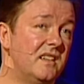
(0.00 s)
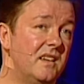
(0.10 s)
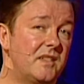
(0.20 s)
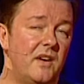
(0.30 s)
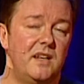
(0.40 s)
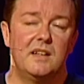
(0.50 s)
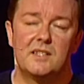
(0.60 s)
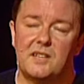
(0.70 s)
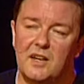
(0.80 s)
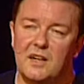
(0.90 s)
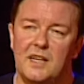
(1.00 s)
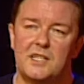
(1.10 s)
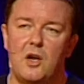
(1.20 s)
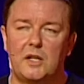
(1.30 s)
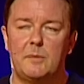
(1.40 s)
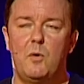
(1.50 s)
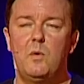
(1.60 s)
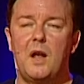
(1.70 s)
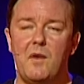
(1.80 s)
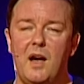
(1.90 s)
I was going, sir, is God up
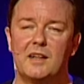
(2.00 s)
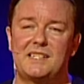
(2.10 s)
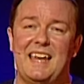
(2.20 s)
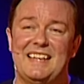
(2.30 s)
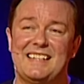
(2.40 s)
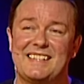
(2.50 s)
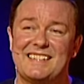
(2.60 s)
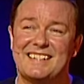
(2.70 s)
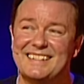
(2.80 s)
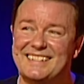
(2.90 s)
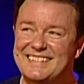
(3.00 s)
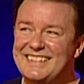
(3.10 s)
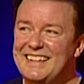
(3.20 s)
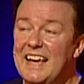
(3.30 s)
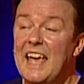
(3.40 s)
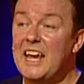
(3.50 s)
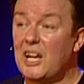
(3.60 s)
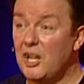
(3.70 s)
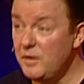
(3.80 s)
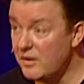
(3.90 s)
all our asses?
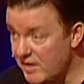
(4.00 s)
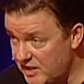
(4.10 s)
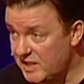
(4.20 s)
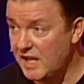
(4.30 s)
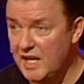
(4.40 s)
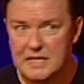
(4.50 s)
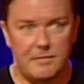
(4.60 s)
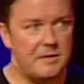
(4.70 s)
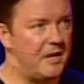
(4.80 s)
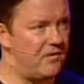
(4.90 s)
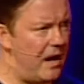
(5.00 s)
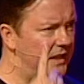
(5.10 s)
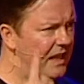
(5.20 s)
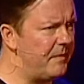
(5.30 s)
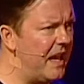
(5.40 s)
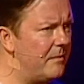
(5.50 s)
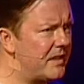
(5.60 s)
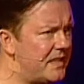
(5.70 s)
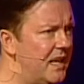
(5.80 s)
Including Richard Gere's, it must be crowded up there, mustn't